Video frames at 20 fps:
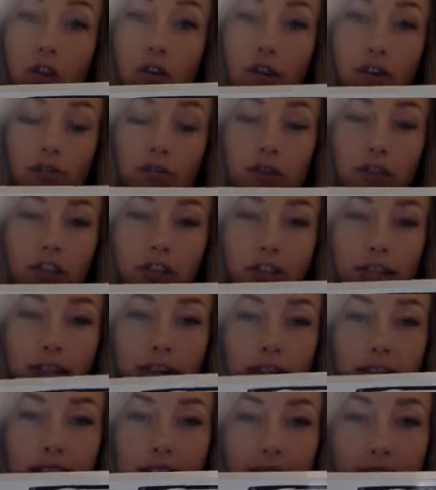if we look at
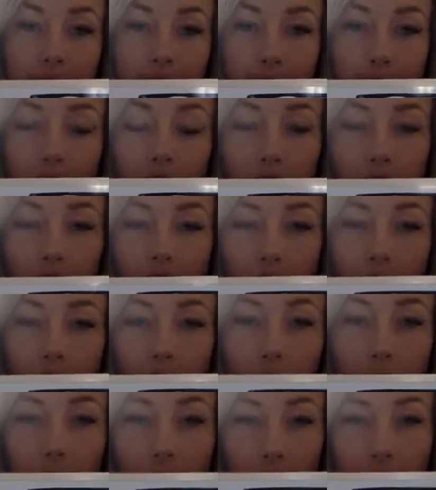our table,
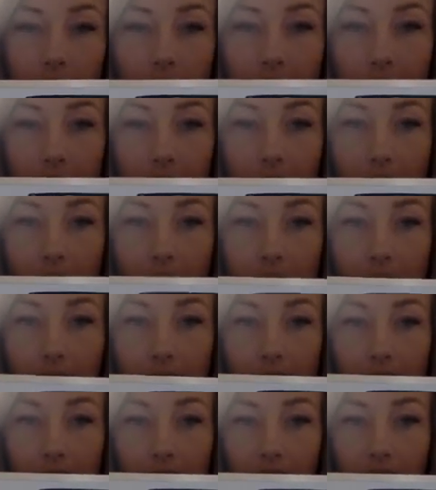we know that Mom
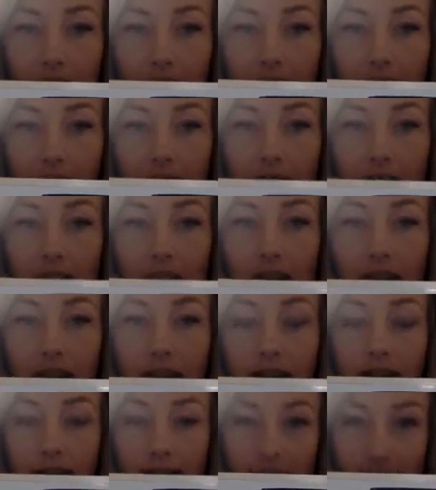saw
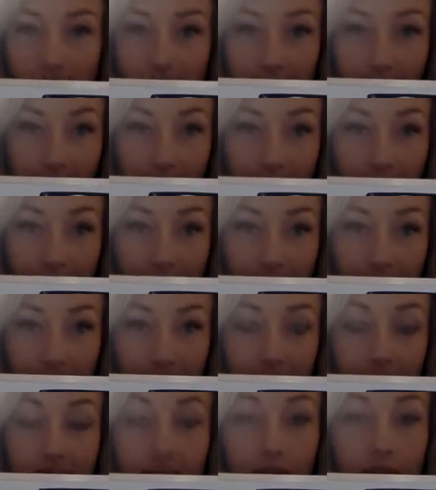
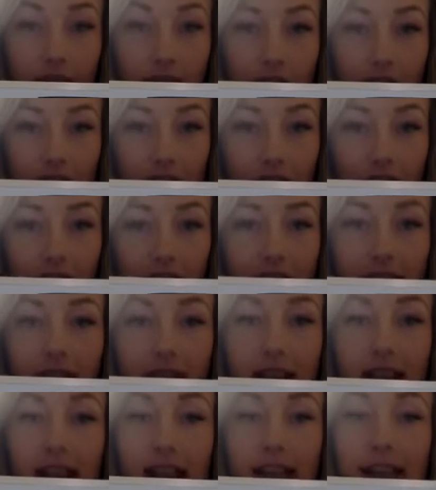7 stars.
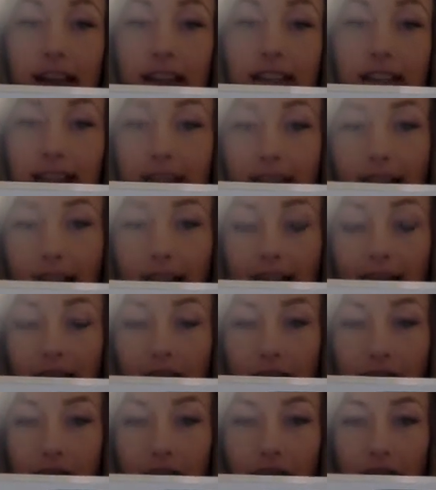Dad
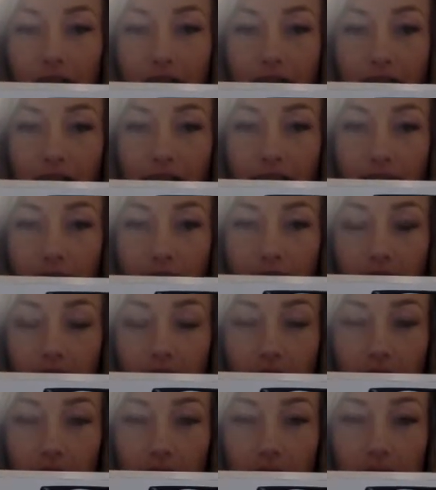only saw 3
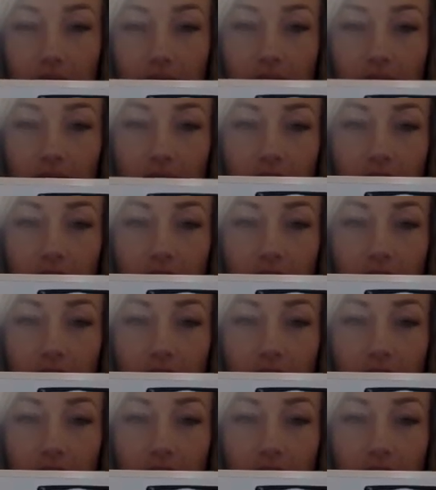stars.